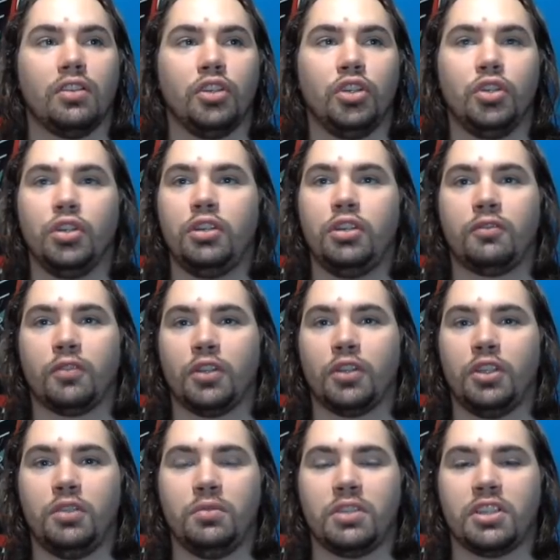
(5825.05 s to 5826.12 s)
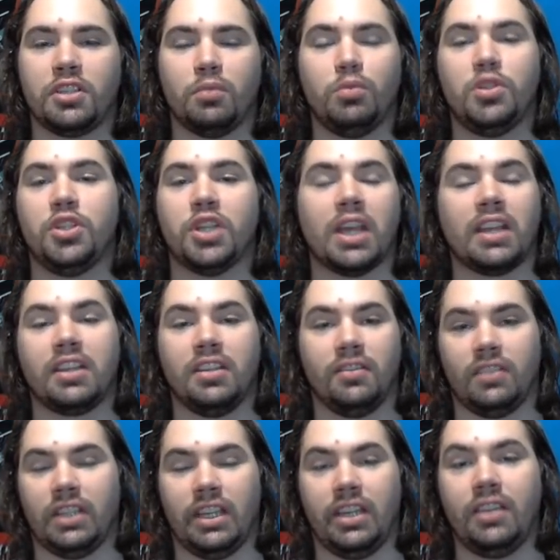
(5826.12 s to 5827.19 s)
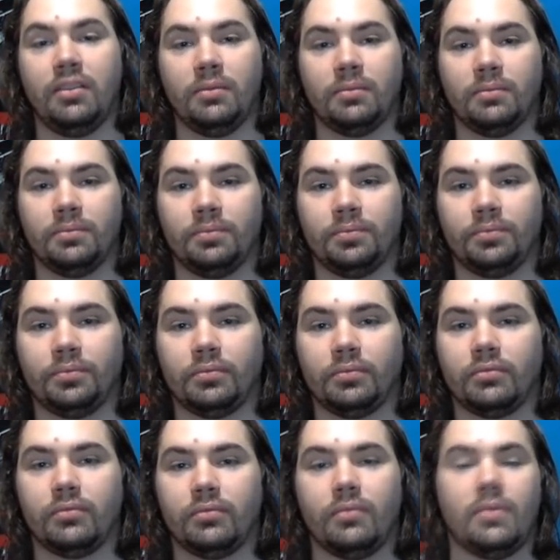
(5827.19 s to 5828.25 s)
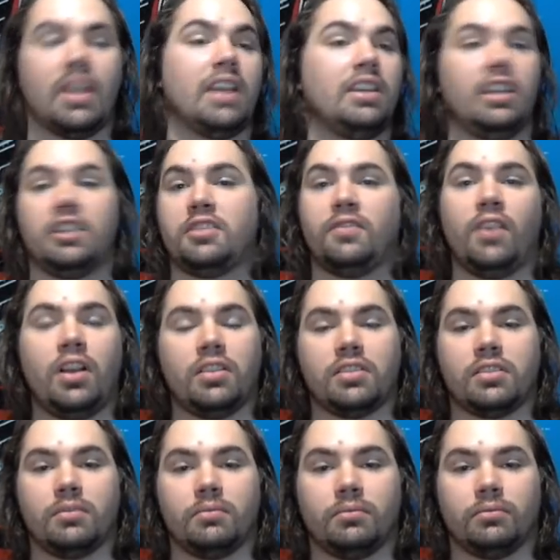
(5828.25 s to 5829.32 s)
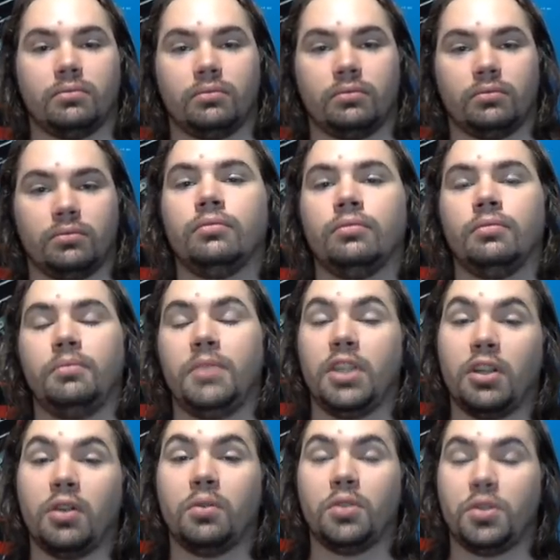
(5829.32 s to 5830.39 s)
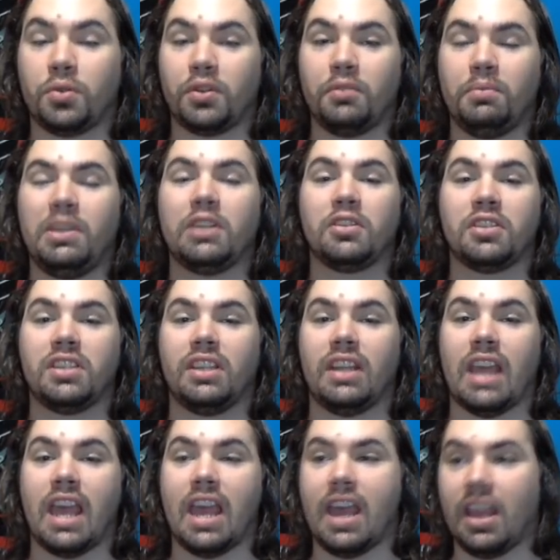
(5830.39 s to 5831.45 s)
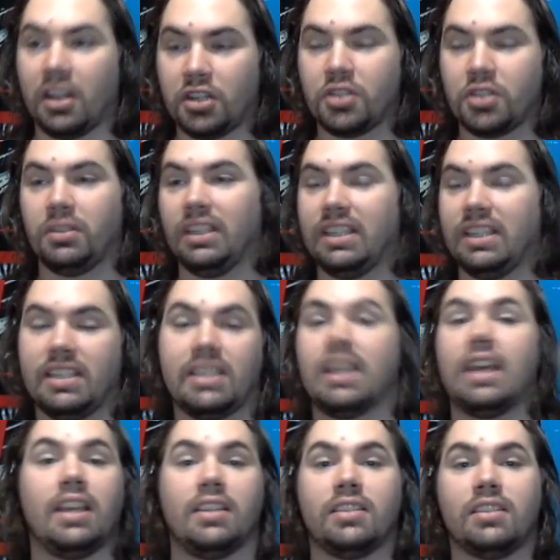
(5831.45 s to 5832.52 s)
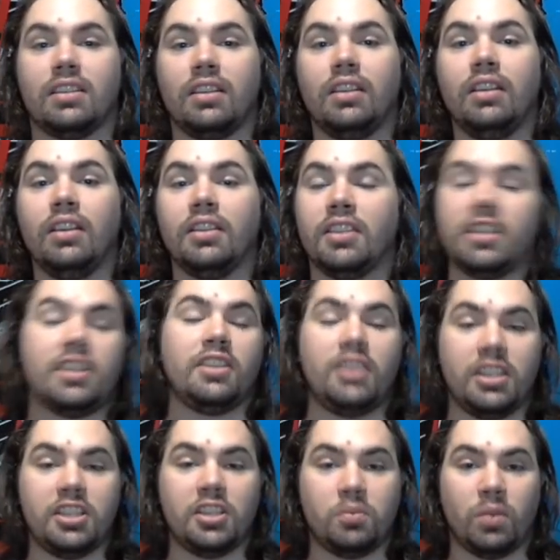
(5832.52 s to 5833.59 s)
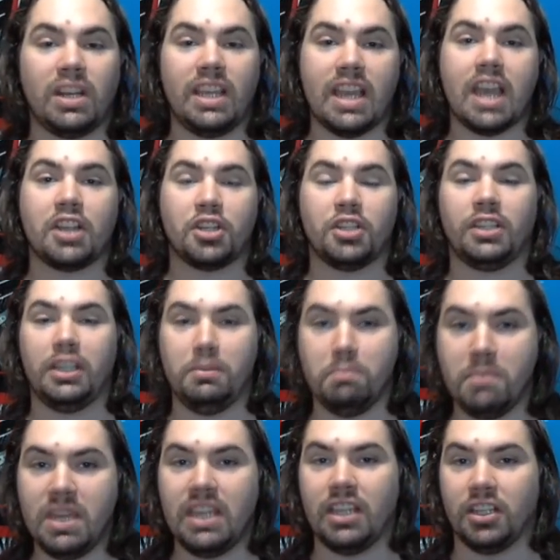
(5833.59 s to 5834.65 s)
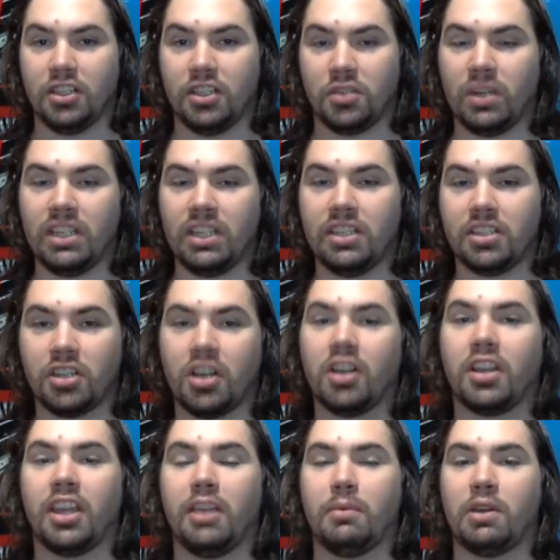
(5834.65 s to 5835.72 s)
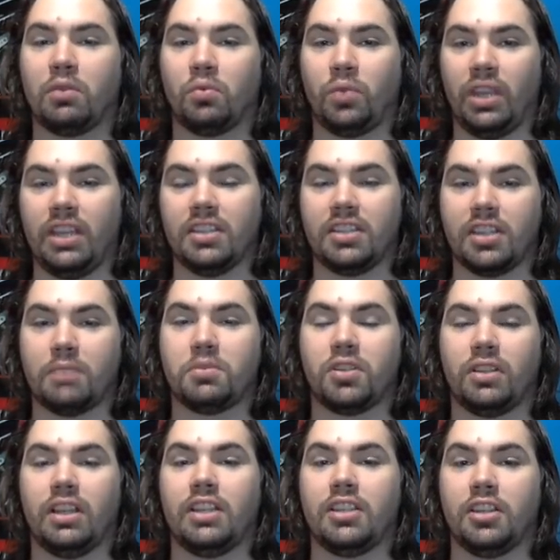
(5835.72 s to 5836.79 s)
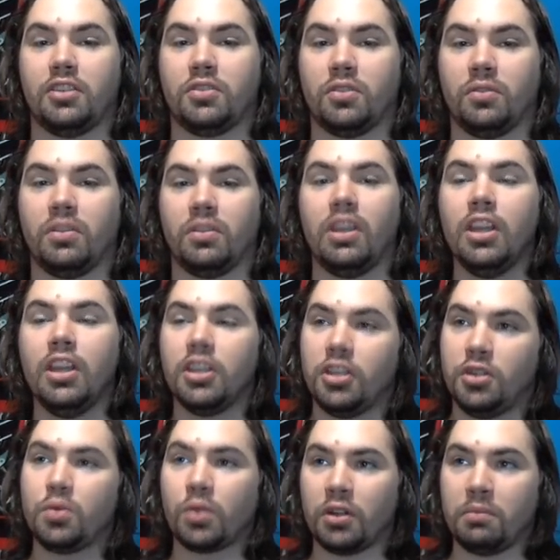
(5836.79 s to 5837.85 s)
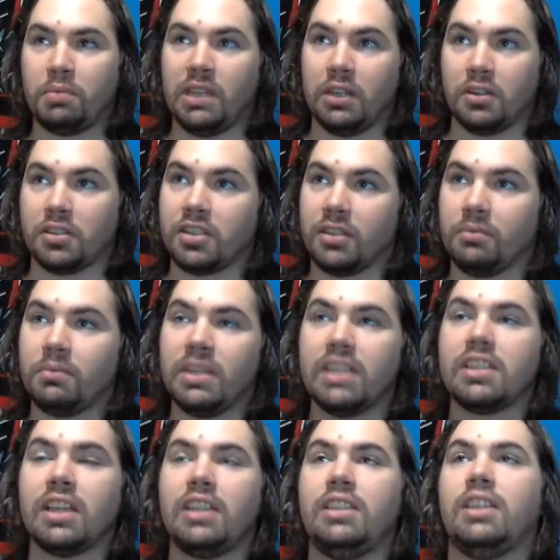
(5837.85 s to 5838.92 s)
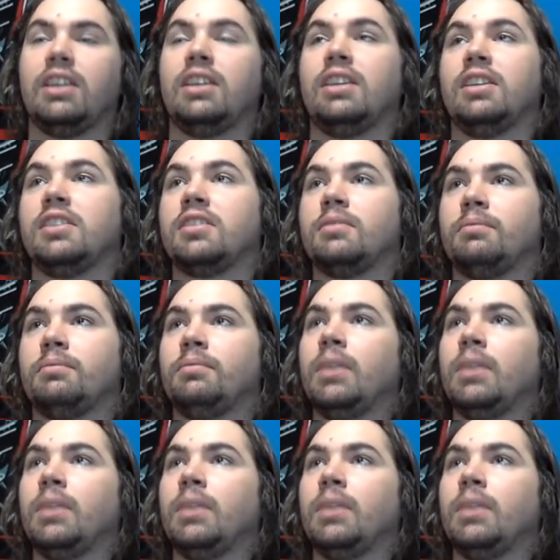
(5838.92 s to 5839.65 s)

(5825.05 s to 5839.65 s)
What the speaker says: good for you subjectively, then it's false. You know, Jordan Peterson actually says, this is what he actually means when he's talking about reconceptualizing truth. To Jordan Peterson, his idea is,